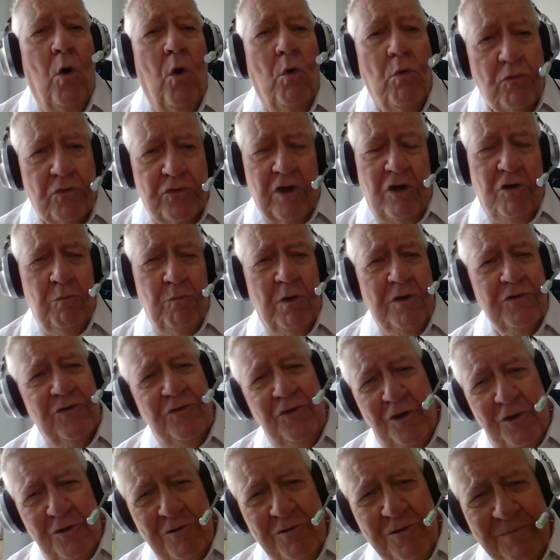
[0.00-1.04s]
Also, what's
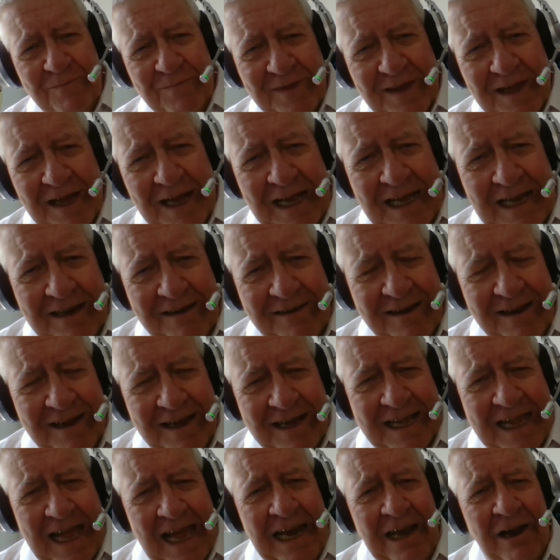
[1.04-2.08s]
new, and
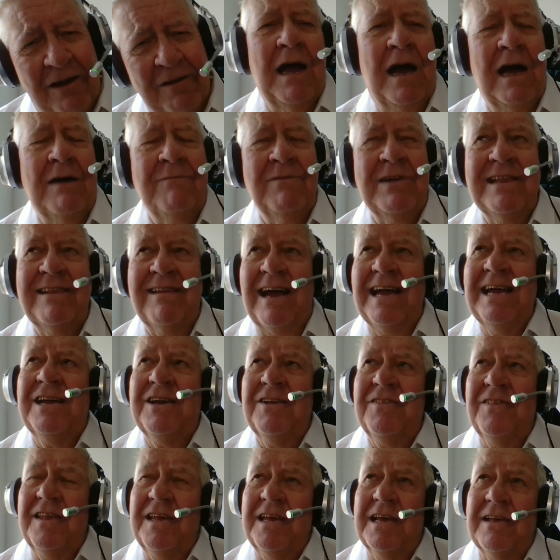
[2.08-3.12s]
again, having
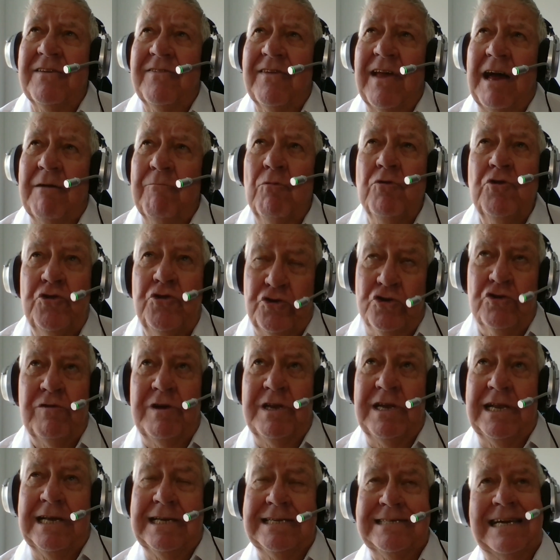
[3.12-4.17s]
taken the exam,
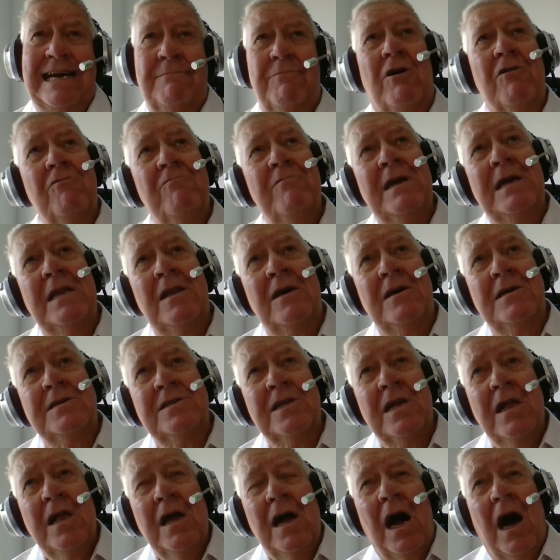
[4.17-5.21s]
during the exam, I
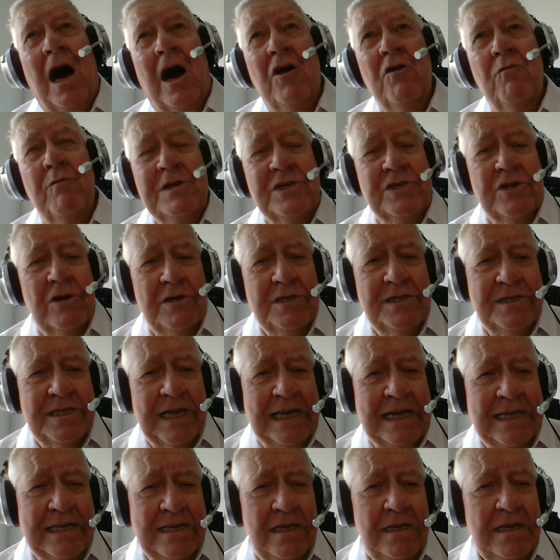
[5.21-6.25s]
realised I wish I'd
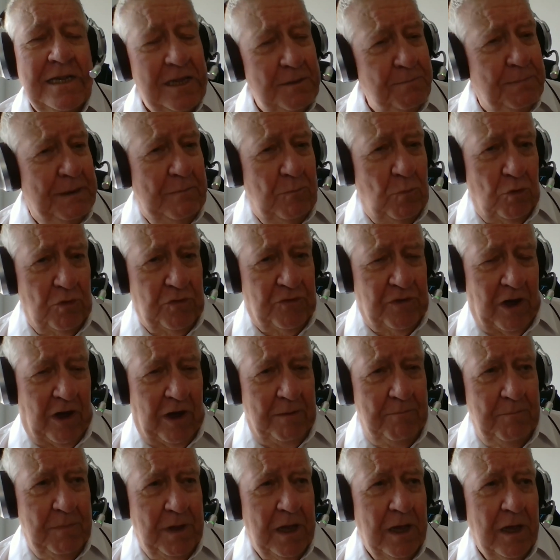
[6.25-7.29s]
taken a little bit more
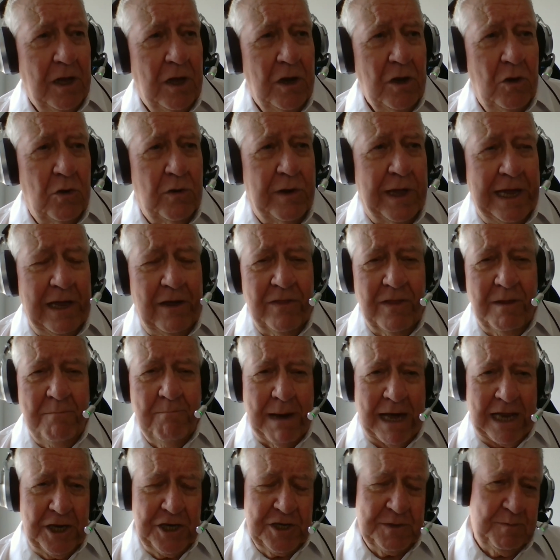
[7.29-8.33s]
time looking at the
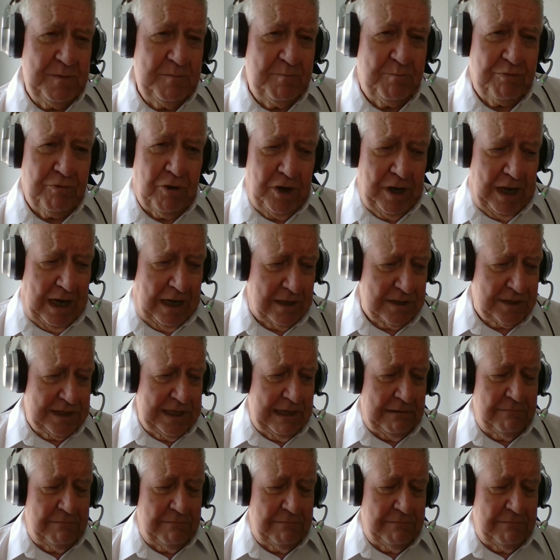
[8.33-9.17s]
management products.